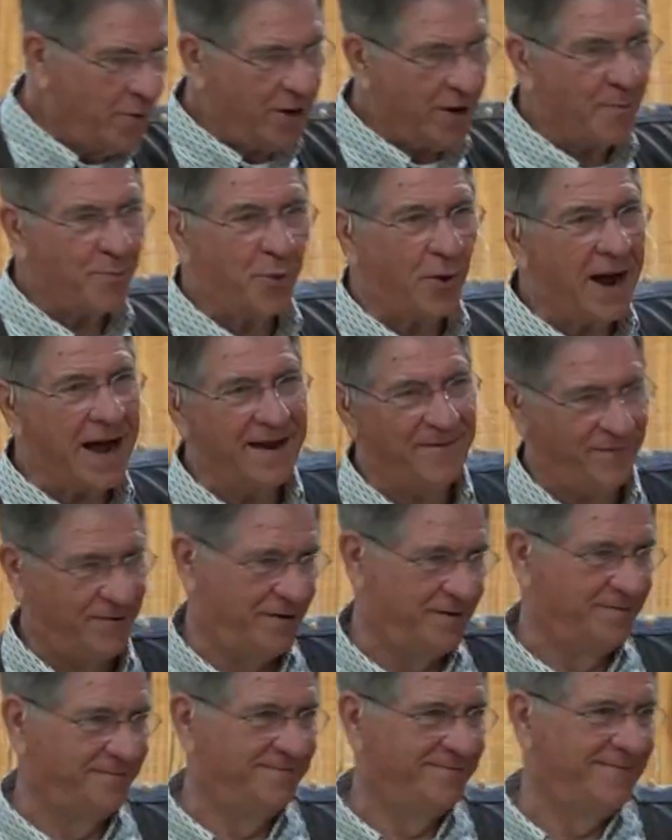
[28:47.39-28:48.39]
we are
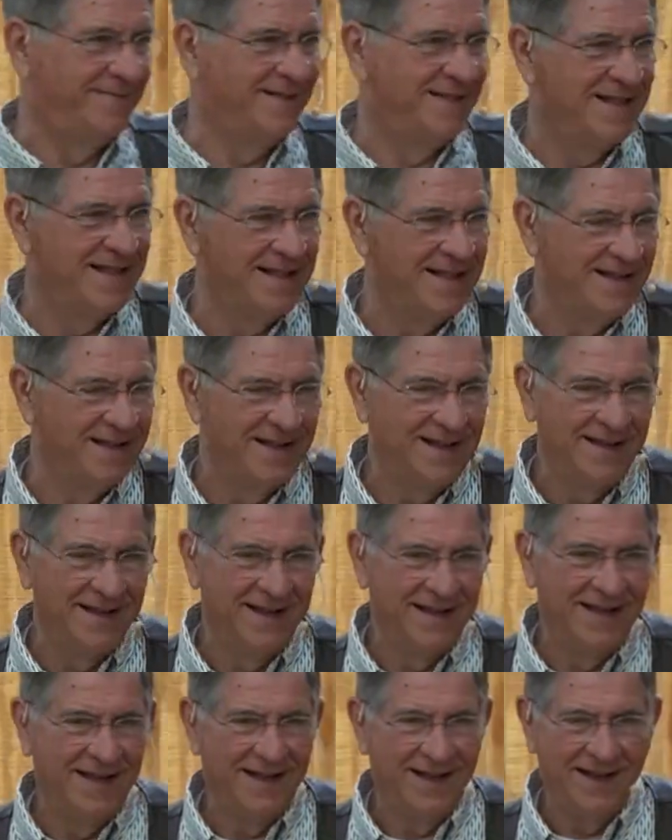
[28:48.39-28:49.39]
prideful.
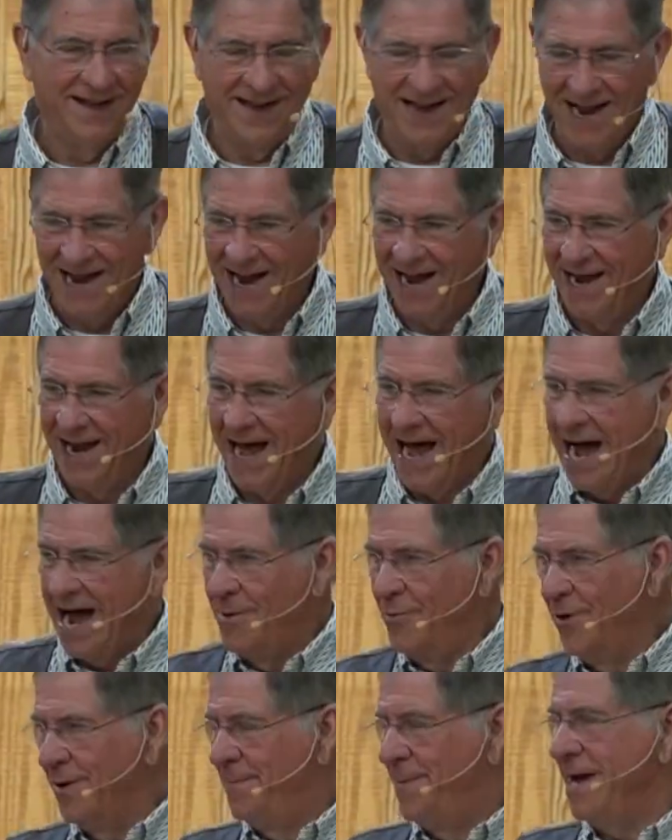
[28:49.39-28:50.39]
And I
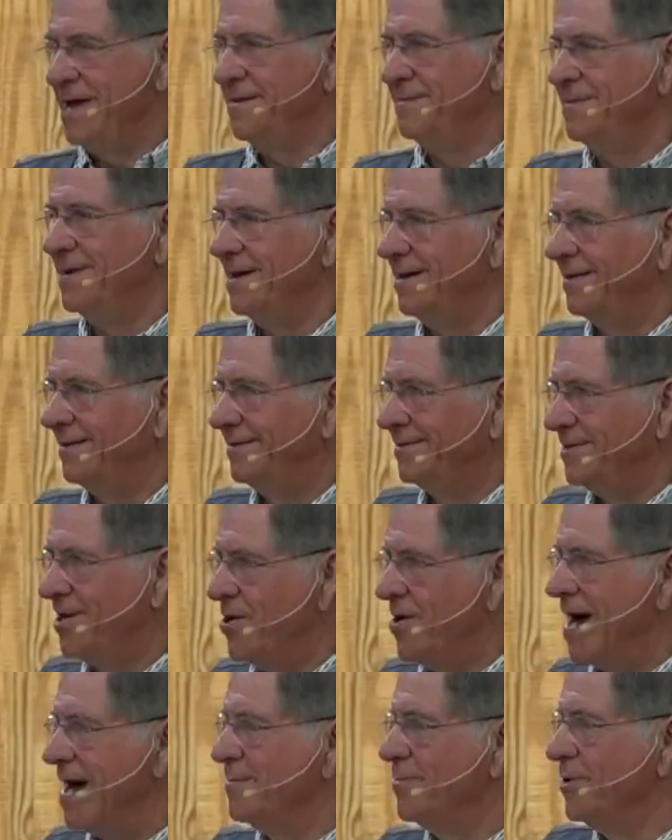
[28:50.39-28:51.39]
want to pay the bill.
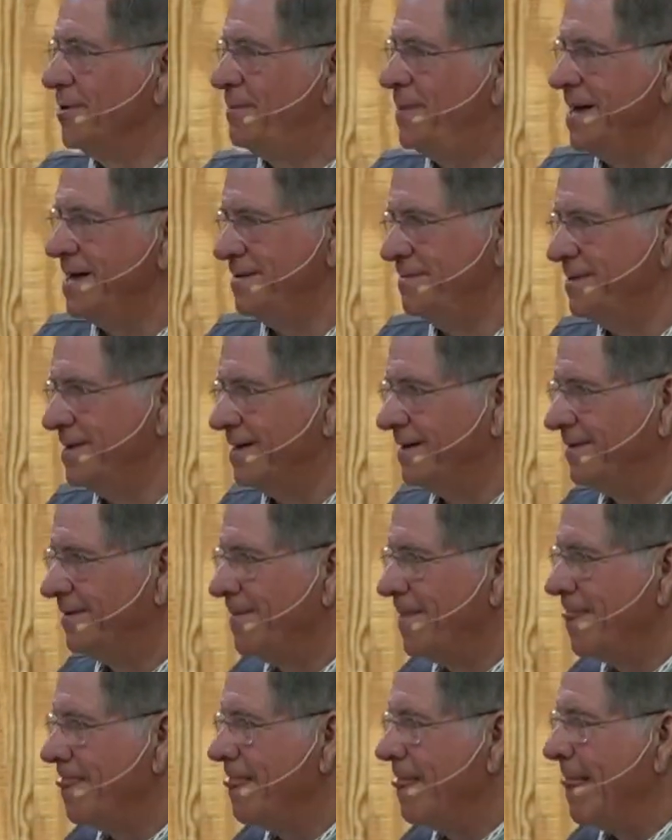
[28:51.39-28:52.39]
No, I'm going to pay the bill.
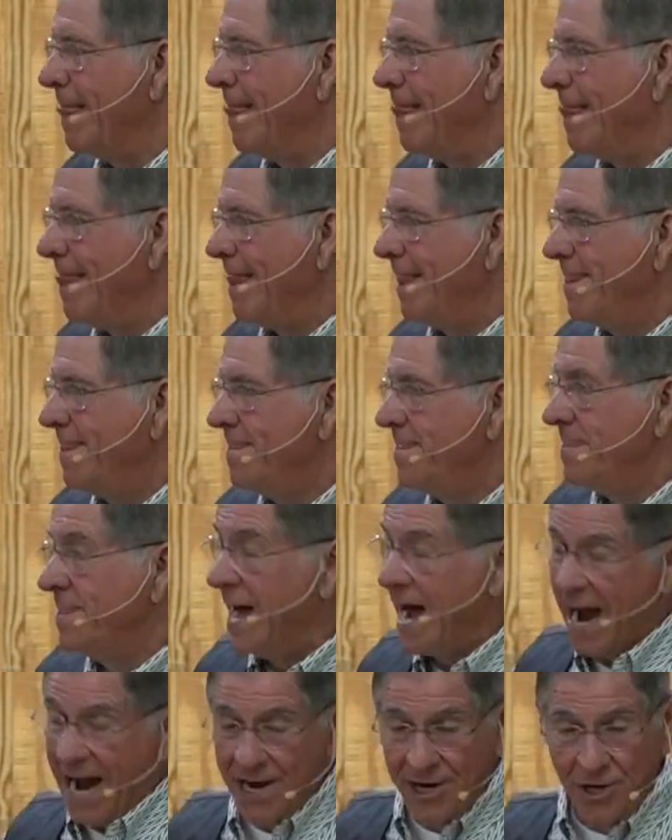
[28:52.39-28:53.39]

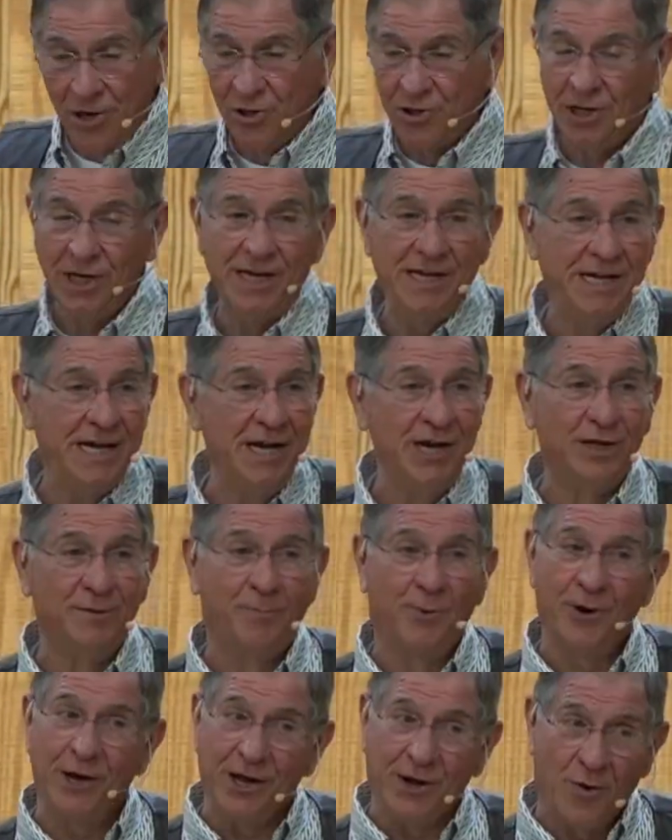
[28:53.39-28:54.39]
Now, I usually
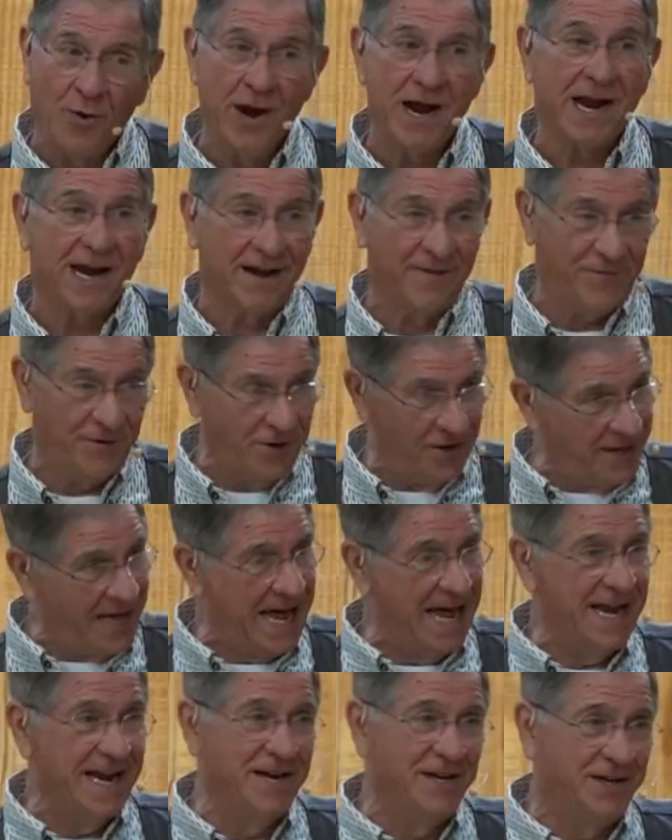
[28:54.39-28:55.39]
yield pretty quick. If you're
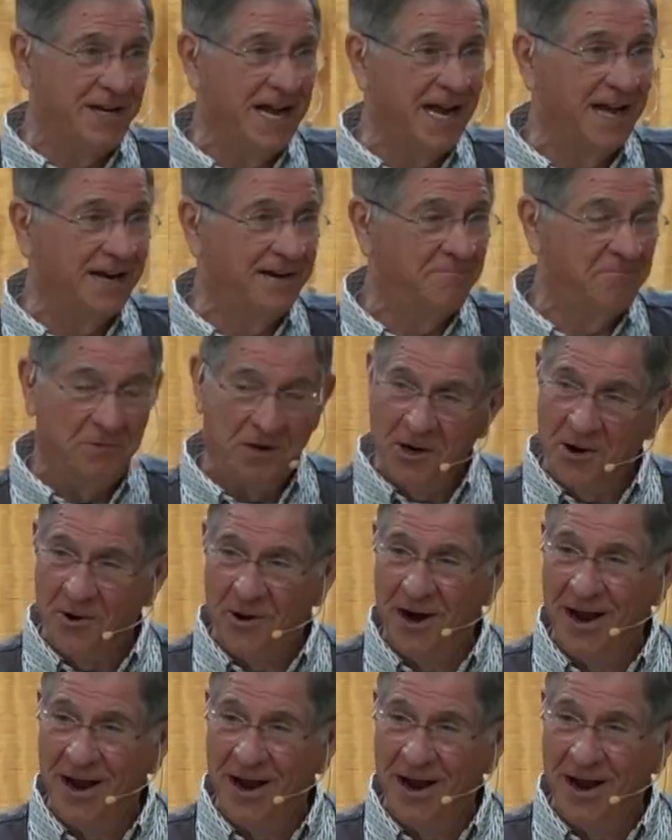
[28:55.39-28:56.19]
that intent, you know